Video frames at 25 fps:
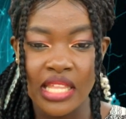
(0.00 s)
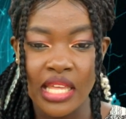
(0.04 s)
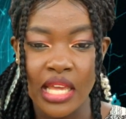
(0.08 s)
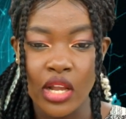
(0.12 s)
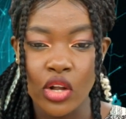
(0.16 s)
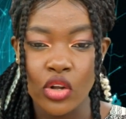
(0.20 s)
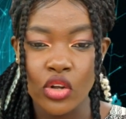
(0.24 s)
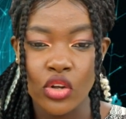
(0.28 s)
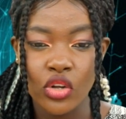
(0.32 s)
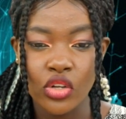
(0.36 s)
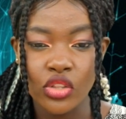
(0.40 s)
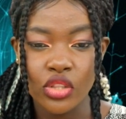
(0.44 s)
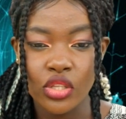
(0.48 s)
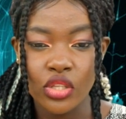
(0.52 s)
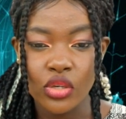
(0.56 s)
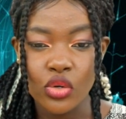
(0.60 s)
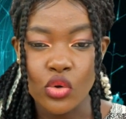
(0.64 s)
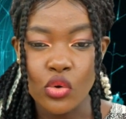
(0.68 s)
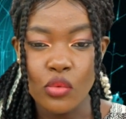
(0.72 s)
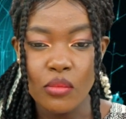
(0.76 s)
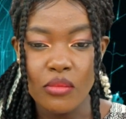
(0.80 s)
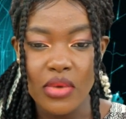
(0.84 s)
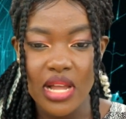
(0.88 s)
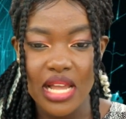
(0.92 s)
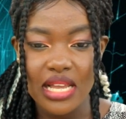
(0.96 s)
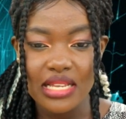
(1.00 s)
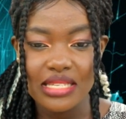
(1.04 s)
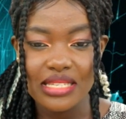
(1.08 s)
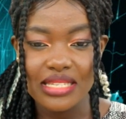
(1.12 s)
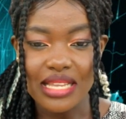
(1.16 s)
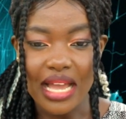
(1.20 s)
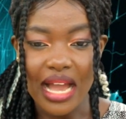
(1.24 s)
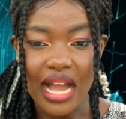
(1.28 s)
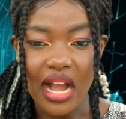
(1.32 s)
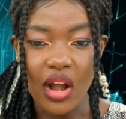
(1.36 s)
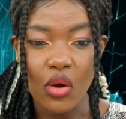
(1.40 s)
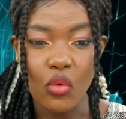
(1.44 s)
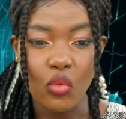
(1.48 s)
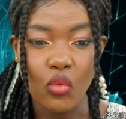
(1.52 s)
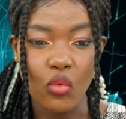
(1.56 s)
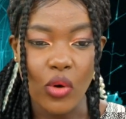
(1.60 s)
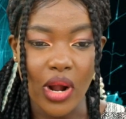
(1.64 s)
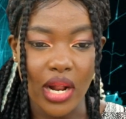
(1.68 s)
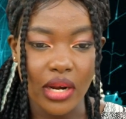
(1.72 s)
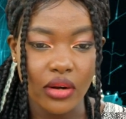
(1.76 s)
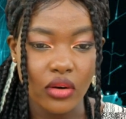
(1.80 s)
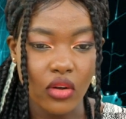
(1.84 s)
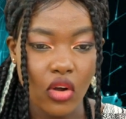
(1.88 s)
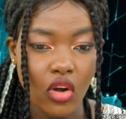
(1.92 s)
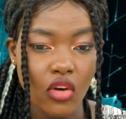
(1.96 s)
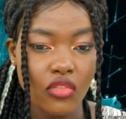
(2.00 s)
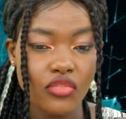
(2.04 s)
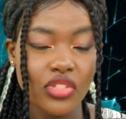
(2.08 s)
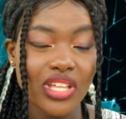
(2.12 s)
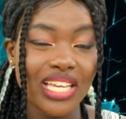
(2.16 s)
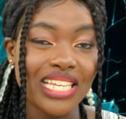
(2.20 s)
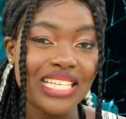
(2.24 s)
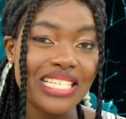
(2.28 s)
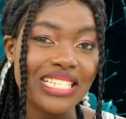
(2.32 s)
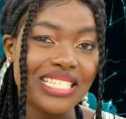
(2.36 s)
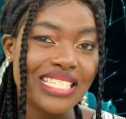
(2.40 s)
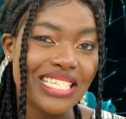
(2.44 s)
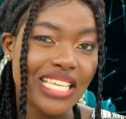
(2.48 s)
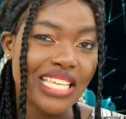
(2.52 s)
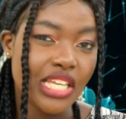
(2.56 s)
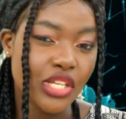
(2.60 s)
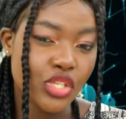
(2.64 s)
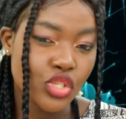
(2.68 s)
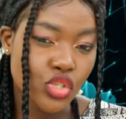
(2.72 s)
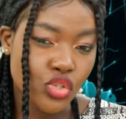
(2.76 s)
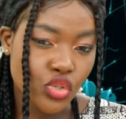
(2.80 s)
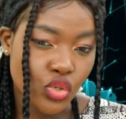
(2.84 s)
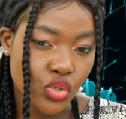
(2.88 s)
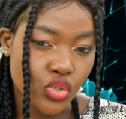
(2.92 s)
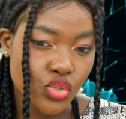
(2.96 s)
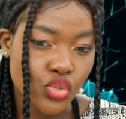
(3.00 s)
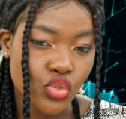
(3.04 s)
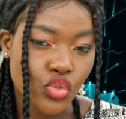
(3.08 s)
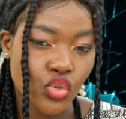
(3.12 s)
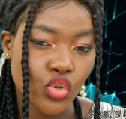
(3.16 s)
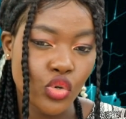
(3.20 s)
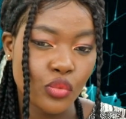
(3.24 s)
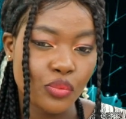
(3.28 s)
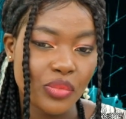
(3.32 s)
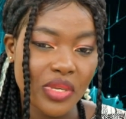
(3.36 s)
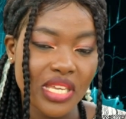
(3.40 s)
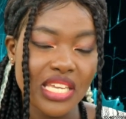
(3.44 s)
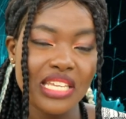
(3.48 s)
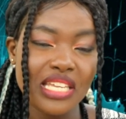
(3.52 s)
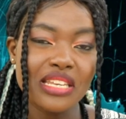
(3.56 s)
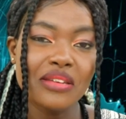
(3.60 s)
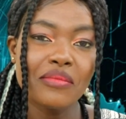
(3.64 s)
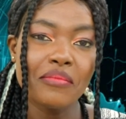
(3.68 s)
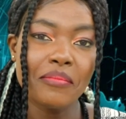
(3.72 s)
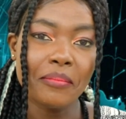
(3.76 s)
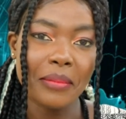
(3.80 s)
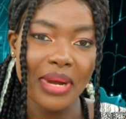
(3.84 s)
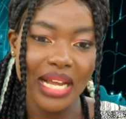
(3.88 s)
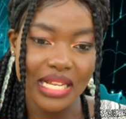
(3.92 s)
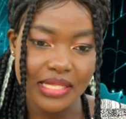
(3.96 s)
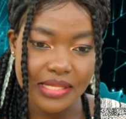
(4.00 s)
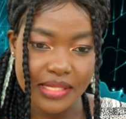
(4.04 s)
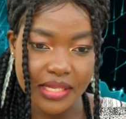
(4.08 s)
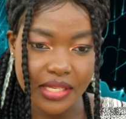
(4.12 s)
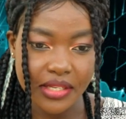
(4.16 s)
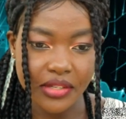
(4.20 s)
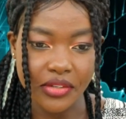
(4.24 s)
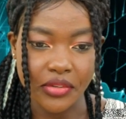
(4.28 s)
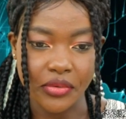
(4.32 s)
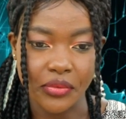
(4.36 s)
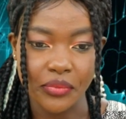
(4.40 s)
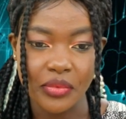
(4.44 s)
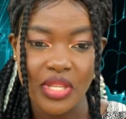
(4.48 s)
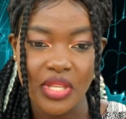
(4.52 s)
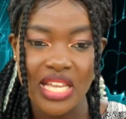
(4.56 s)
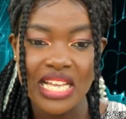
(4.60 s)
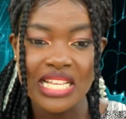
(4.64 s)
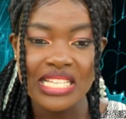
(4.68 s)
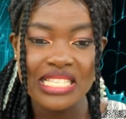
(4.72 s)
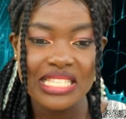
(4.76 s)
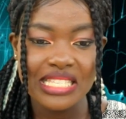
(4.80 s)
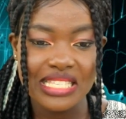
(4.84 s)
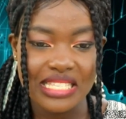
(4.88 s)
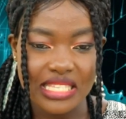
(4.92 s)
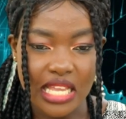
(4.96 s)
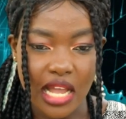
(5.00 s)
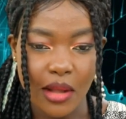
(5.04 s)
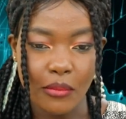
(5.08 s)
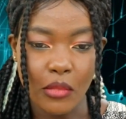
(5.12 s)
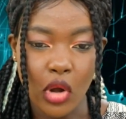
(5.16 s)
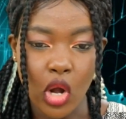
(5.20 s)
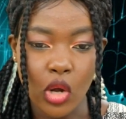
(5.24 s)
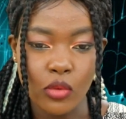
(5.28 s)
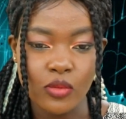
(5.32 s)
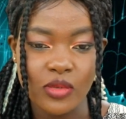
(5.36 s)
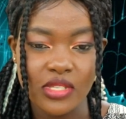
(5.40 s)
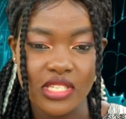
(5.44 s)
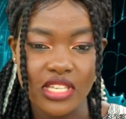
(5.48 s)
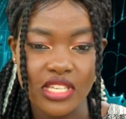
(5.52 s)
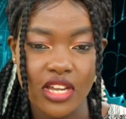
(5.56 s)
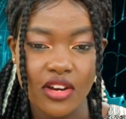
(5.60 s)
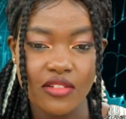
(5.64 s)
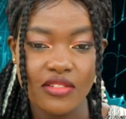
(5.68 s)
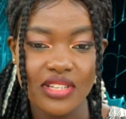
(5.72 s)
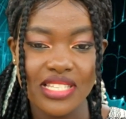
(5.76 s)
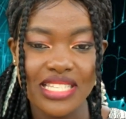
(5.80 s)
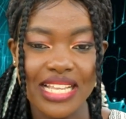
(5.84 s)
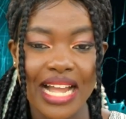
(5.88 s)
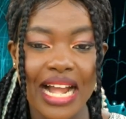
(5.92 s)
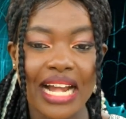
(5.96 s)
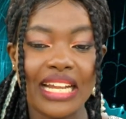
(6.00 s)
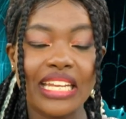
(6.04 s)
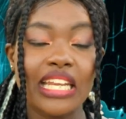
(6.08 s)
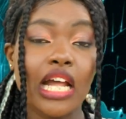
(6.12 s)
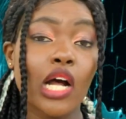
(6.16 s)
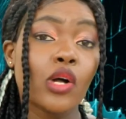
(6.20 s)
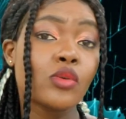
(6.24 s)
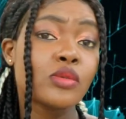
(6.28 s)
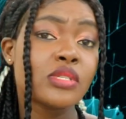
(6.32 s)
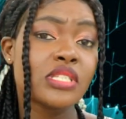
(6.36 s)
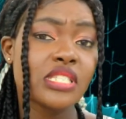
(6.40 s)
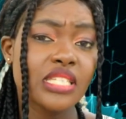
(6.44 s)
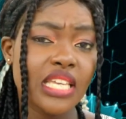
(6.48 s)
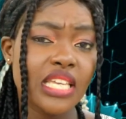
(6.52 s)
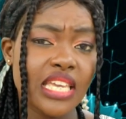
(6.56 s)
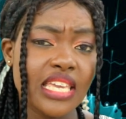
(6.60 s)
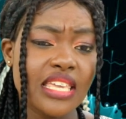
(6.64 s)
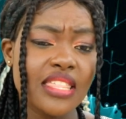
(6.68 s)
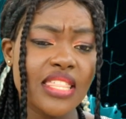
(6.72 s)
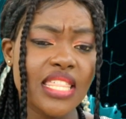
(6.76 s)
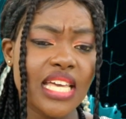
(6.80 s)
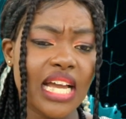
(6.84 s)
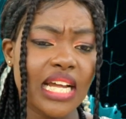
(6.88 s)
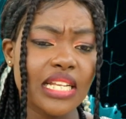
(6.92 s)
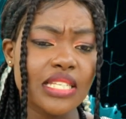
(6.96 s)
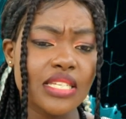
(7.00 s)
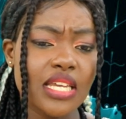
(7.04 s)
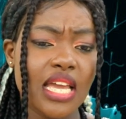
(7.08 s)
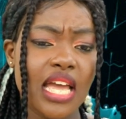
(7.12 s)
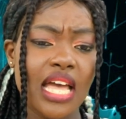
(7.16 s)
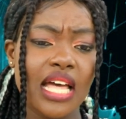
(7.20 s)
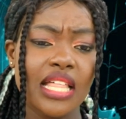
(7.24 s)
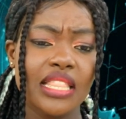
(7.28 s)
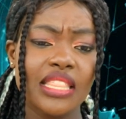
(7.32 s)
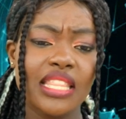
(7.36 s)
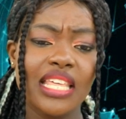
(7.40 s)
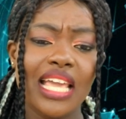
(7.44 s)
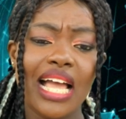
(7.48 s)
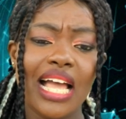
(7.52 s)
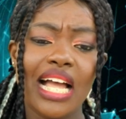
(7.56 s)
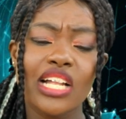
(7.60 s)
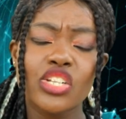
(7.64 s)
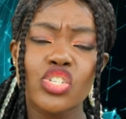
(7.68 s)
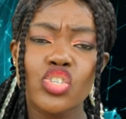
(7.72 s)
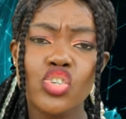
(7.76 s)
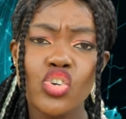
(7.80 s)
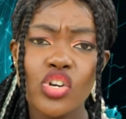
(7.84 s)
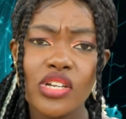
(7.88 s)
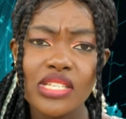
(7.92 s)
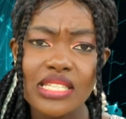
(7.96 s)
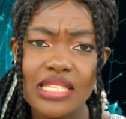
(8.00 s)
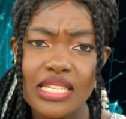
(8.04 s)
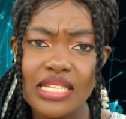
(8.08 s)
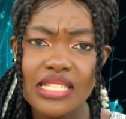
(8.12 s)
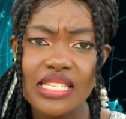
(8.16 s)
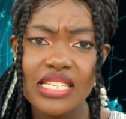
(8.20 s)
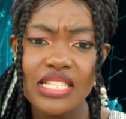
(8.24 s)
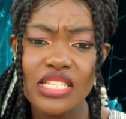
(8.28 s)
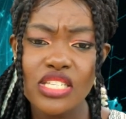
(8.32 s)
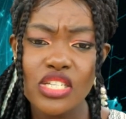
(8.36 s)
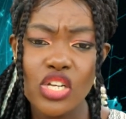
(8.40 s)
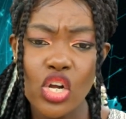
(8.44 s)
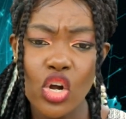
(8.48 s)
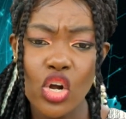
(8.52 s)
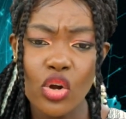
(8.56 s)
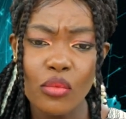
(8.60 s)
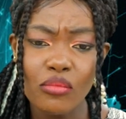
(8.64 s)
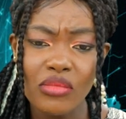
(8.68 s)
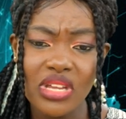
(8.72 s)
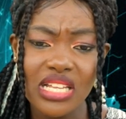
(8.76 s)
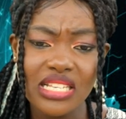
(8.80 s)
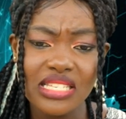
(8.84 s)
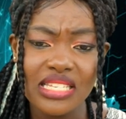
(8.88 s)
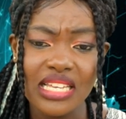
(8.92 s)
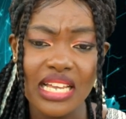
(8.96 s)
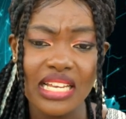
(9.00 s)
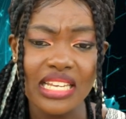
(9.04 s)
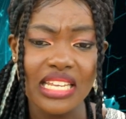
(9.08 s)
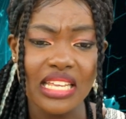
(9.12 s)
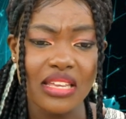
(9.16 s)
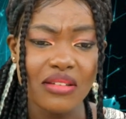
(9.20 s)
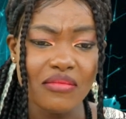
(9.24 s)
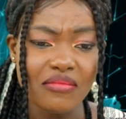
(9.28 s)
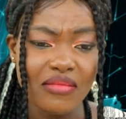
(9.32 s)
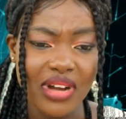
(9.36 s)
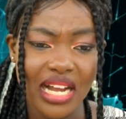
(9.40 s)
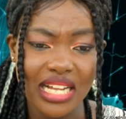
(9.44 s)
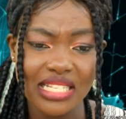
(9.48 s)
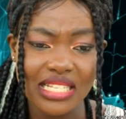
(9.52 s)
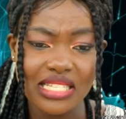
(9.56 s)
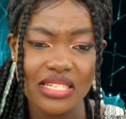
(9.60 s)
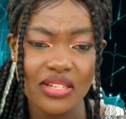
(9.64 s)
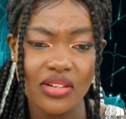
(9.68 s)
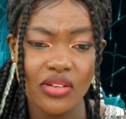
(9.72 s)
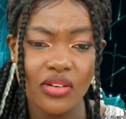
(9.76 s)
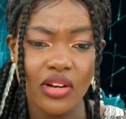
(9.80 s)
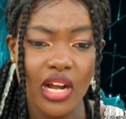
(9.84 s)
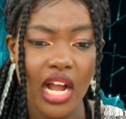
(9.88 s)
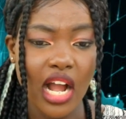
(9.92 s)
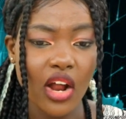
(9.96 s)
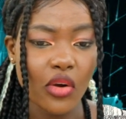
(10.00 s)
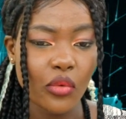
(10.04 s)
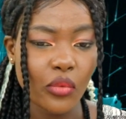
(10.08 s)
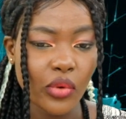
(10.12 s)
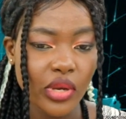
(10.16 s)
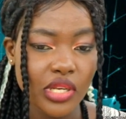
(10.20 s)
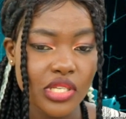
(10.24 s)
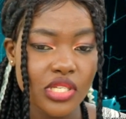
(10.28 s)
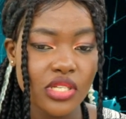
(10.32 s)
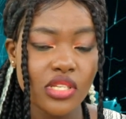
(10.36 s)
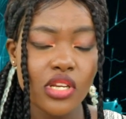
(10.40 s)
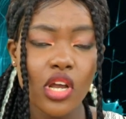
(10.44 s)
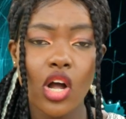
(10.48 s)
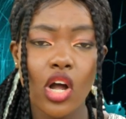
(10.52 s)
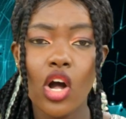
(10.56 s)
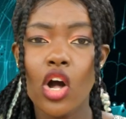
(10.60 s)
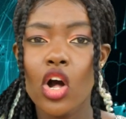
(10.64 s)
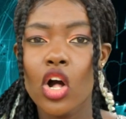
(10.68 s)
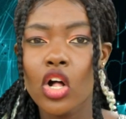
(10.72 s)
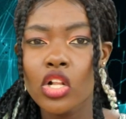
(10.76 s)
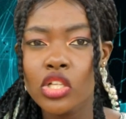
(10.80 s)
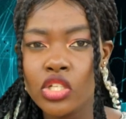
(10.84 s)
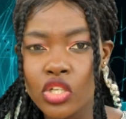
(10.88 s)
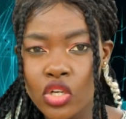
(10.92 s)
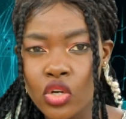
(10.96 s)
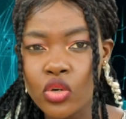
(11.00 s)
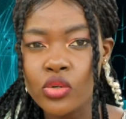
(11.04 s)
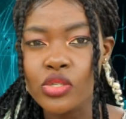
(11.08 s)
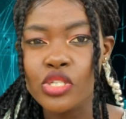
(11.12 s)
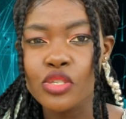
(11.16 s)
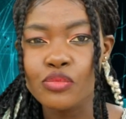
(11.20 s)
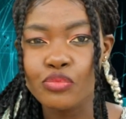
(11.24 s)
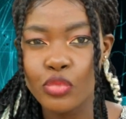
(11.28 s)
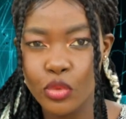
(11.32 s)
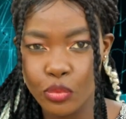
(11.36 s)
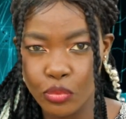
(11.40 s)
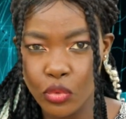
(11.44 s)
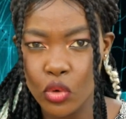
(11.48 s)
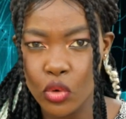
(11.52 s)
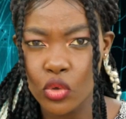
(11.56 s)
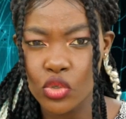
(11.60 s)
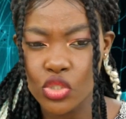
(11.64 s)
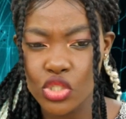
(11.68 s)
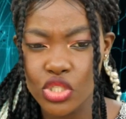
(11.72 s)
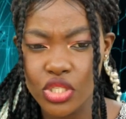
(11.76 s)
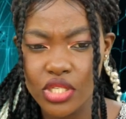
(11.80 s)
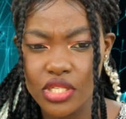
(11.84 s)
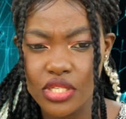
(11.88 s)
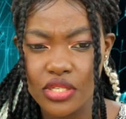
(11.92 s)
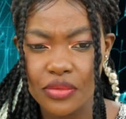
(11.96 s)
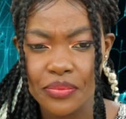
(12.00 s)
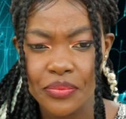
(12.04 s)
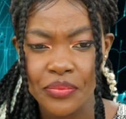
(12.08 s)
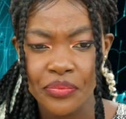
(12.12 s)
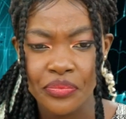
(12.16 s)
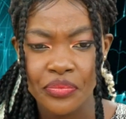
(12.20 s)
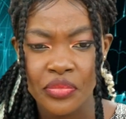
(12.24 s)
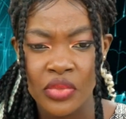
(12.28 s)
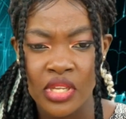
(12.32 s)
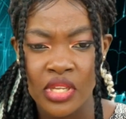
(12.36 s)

The Gumuz are one of the indigenous group in Matakel. Some observers are now saying that the atrocities committed in Matakel are reaching Holocaust proportions.